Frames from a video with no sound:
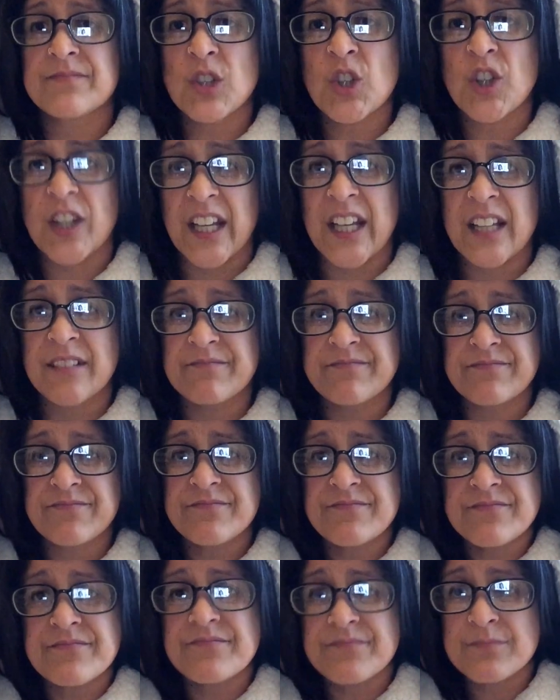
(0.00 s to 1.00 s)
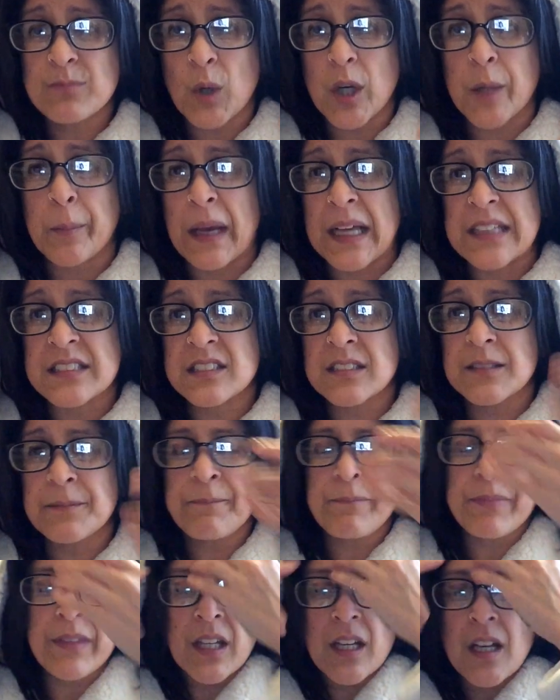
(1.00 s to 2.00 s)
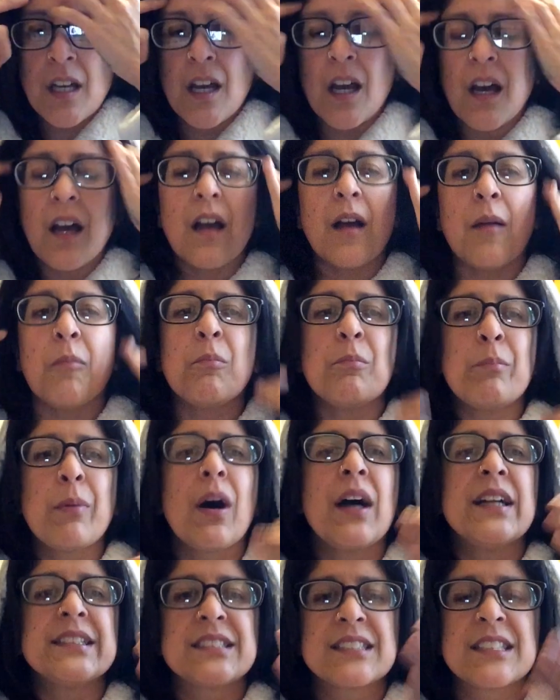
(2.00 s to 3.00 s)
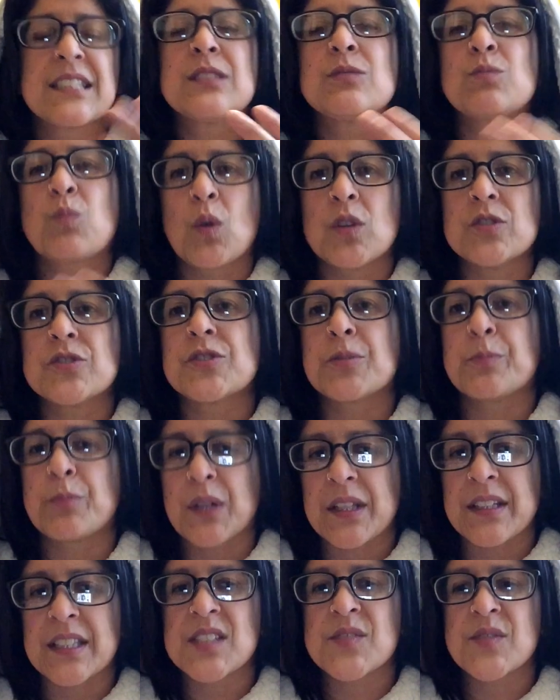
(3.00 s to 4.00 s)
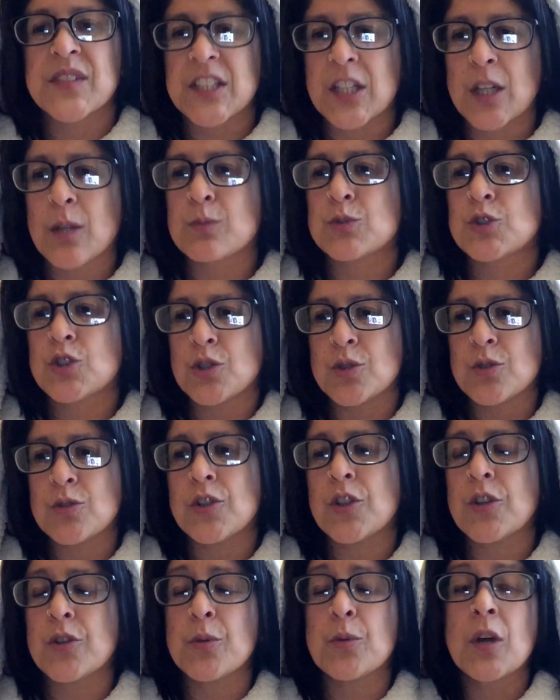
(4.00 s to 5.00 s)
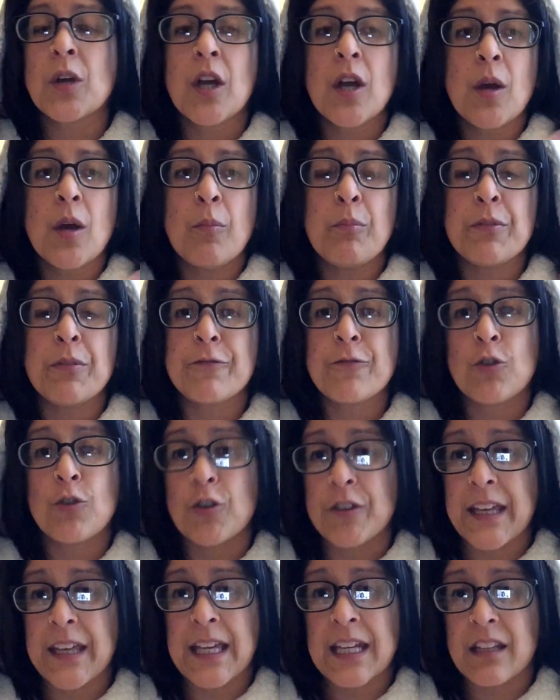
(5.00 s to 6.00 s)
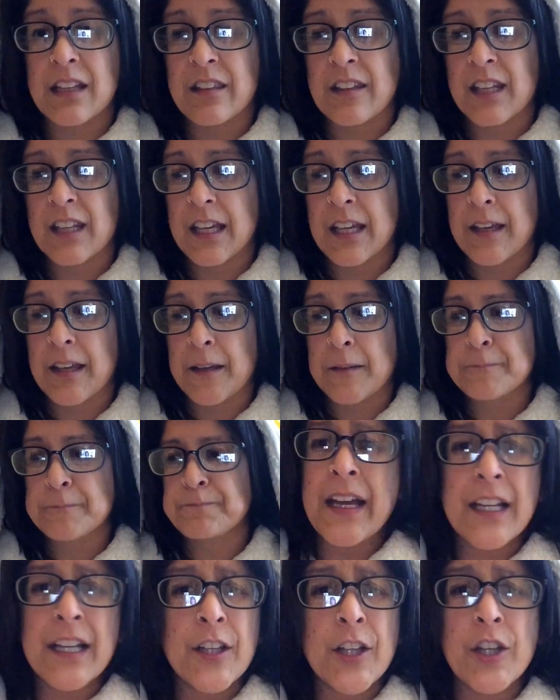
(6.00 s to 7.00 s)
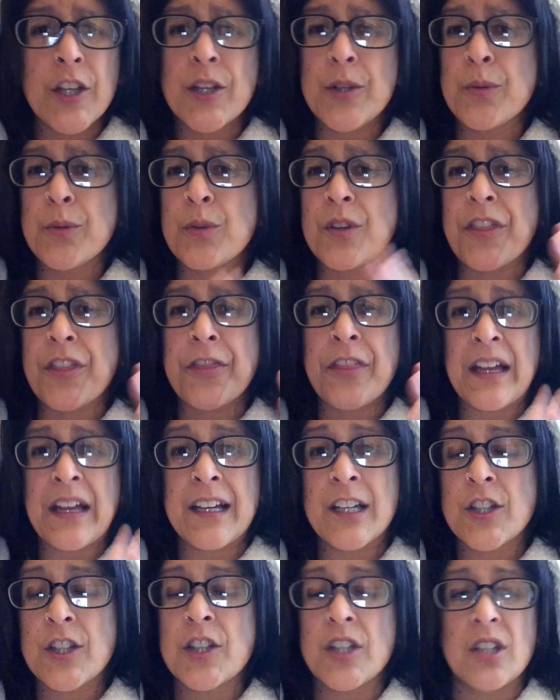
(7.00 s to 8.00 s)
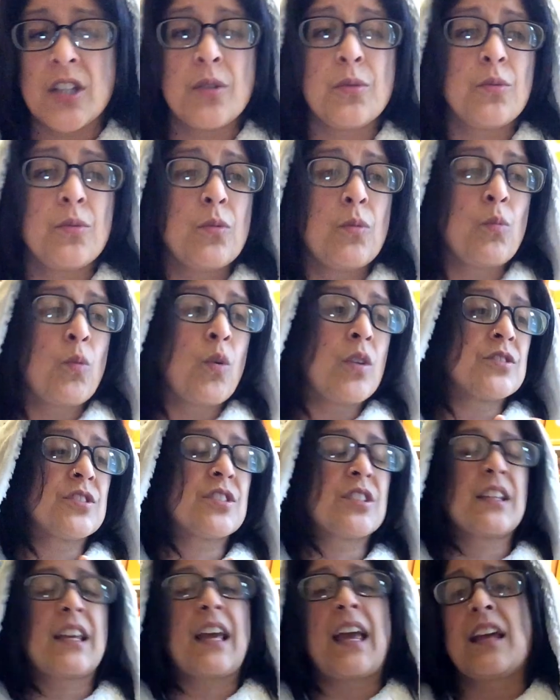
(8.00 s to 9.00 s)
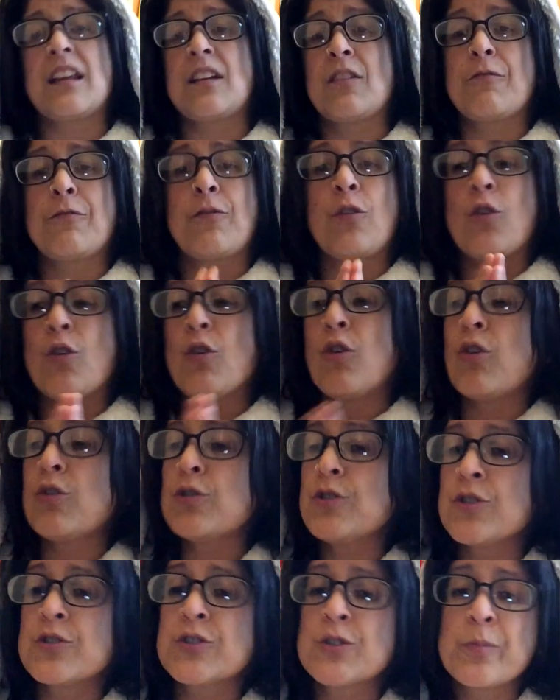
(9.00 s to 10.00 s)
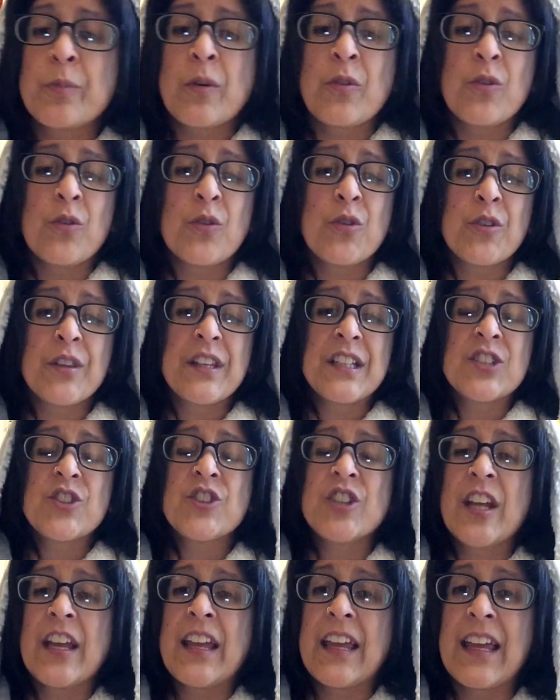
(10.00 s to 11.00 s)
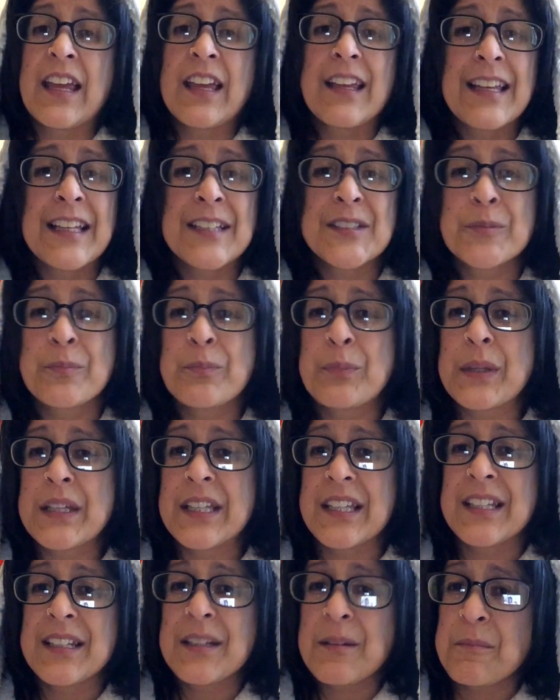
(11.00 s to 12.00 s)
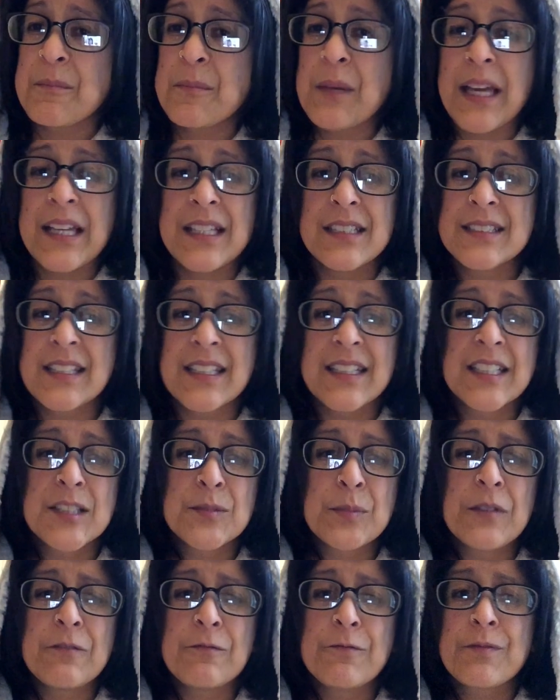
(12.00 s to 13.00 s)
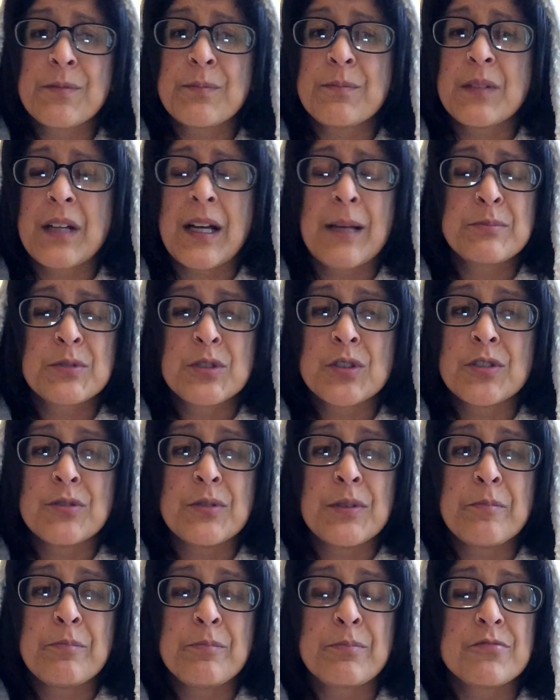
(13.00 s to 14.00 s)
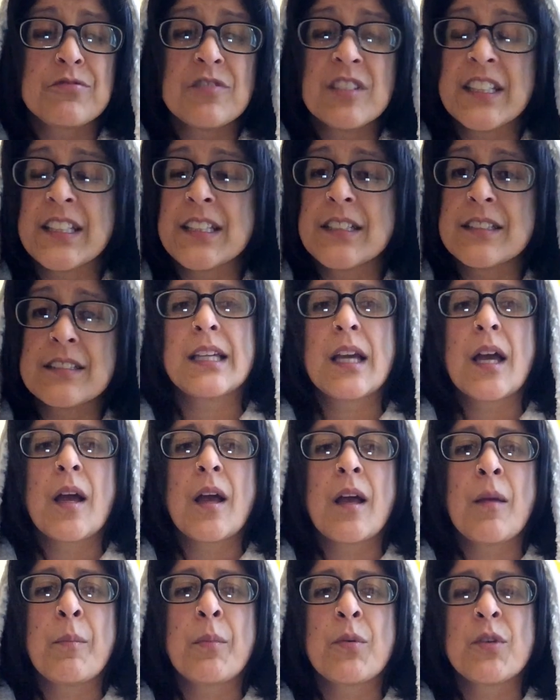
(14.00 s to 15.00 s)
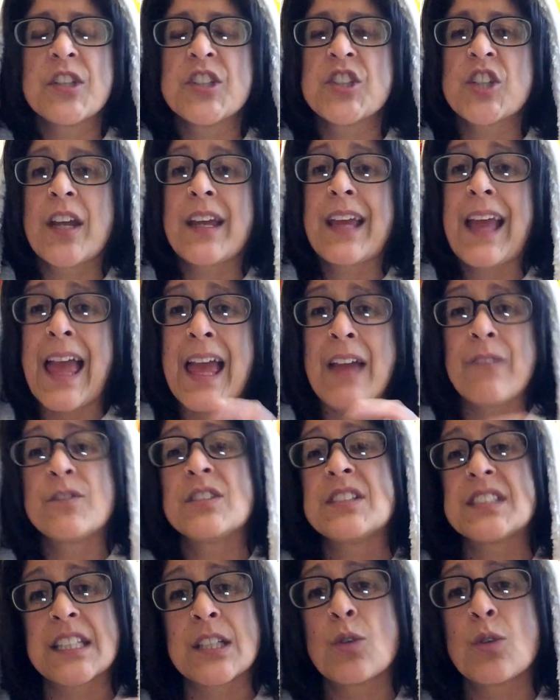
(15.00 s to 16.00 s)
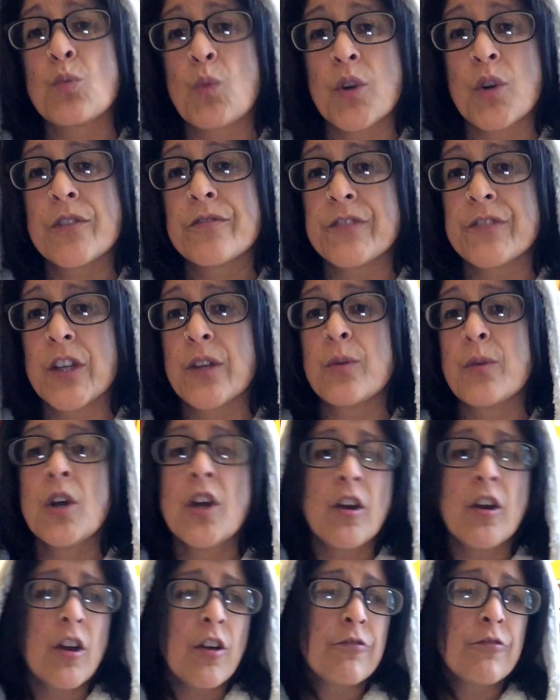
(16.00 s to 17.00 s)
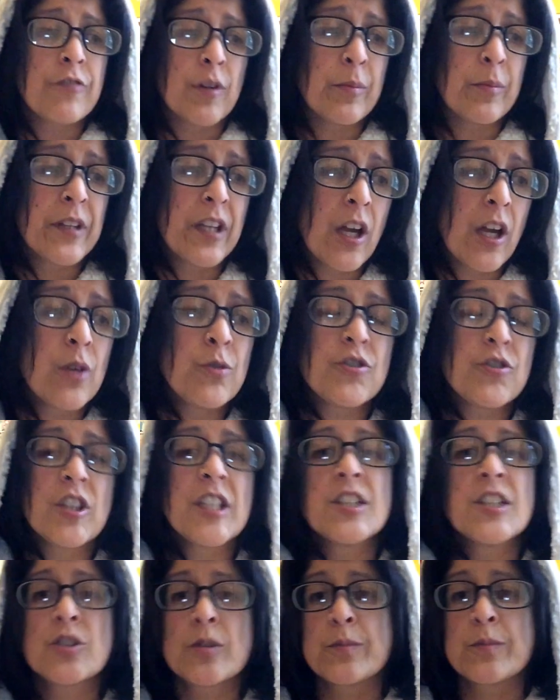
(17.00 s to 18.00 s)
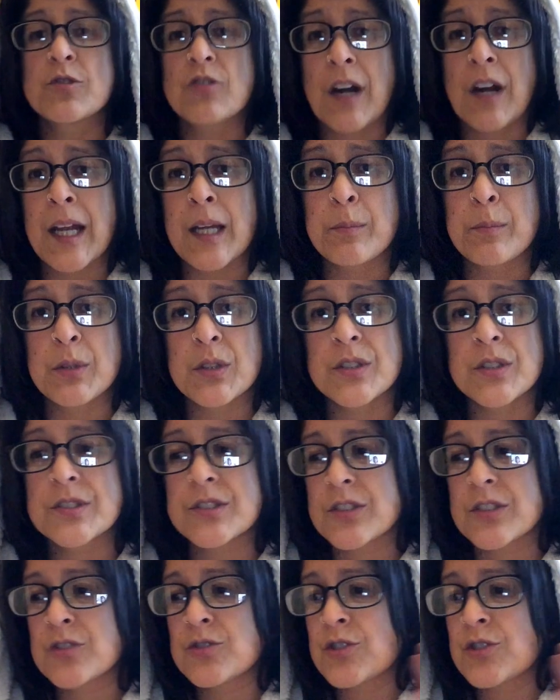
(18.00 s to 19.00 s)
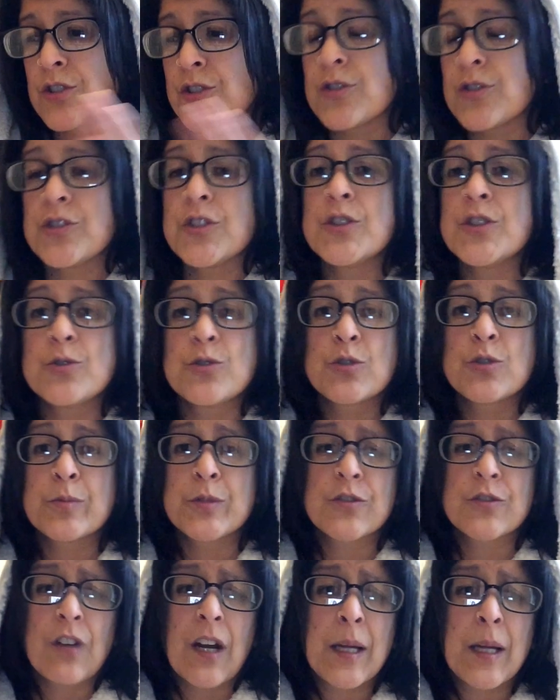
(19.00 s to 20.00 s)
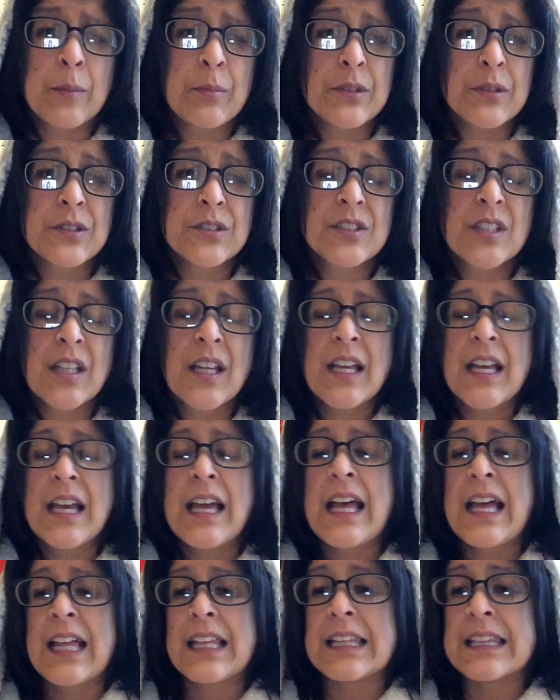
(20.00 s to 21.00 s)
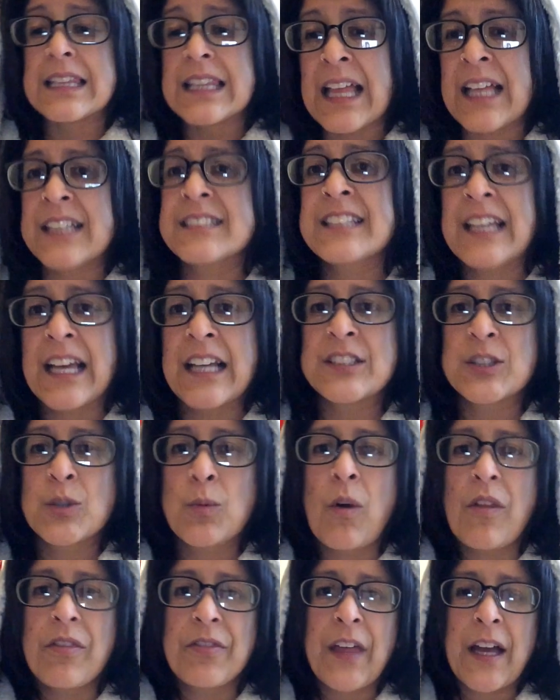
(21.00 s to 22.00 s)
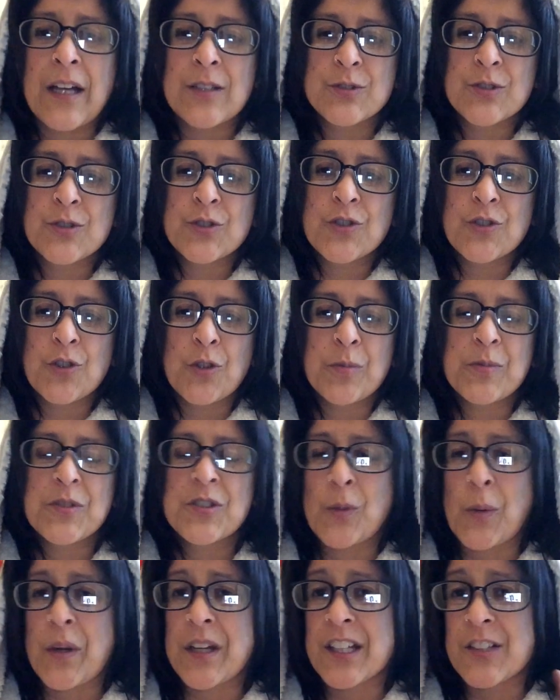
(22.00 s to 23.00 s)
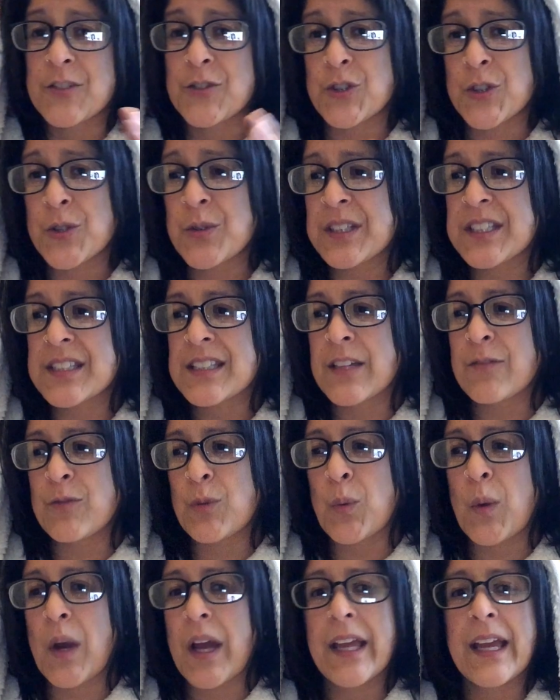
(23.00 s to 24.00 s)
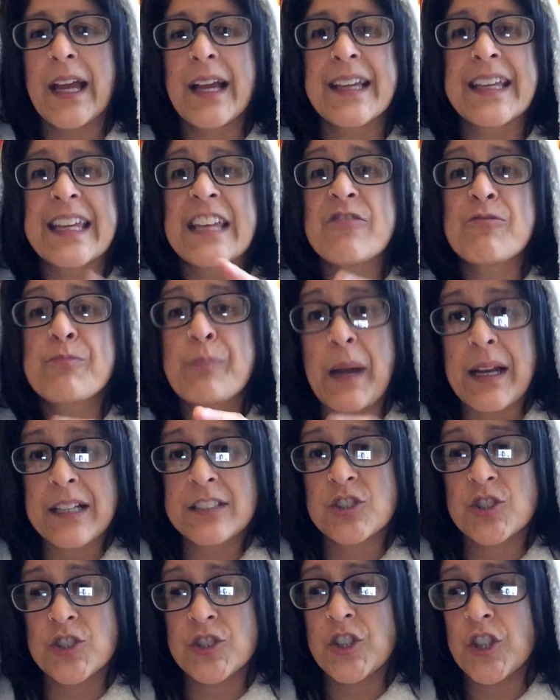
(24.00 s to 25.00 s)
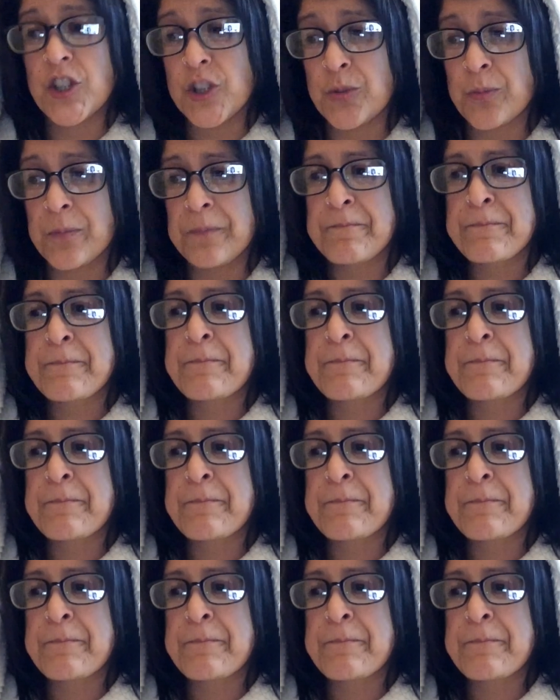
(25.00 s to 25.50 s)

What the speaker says: Look at it. What a mess. But I did want to bring this video to you before the end of the year. Thank you once again for all your support this year. It's been amazing. It's been absolutely brilliant. Appreciate every single one of you, from the OG subscribers to the new subscribers. Let's get to 1,000 subs so I can do this giveaway and give back to you.